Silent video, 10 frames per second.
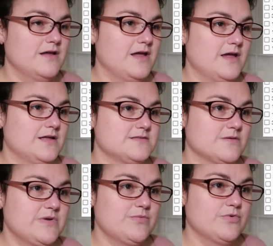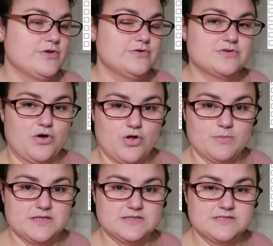and some people use
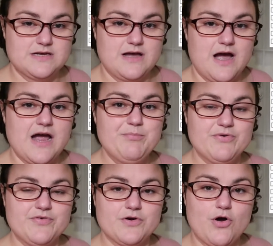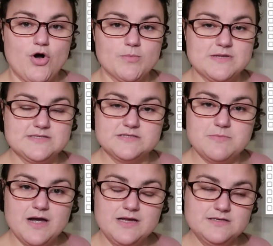almonds. I prefer almonds in
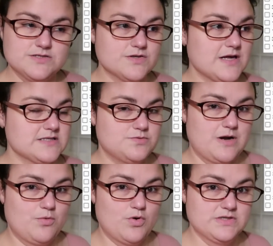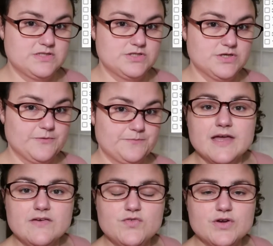mine, so that's what I'm going to do.
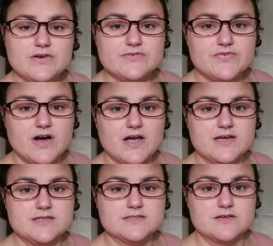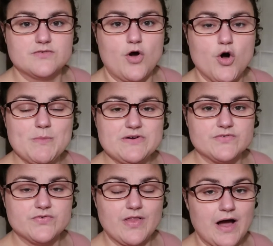If you can find
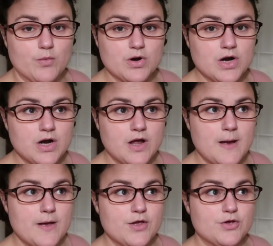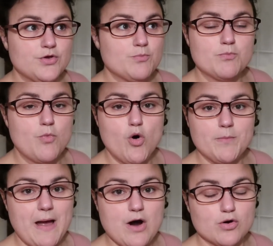almond flour,
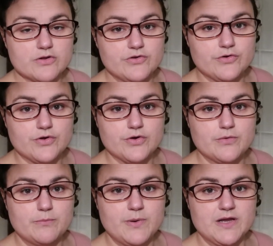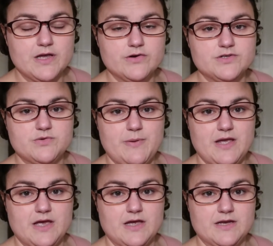more power to you. But here in
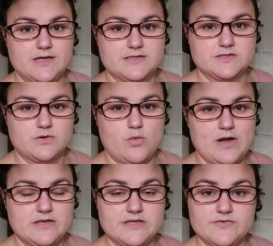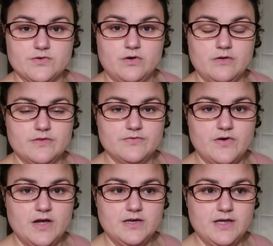Japan, it's quite difficult to
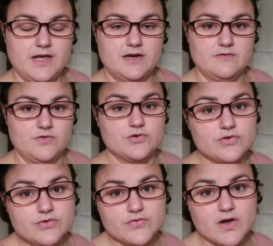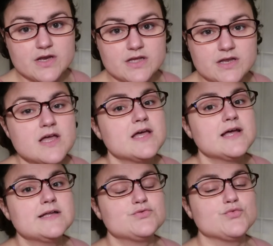find. And if you do find it,
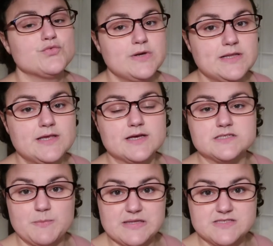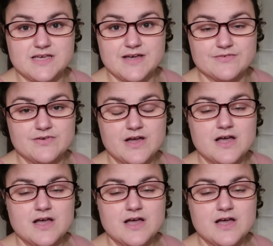it's really expensive.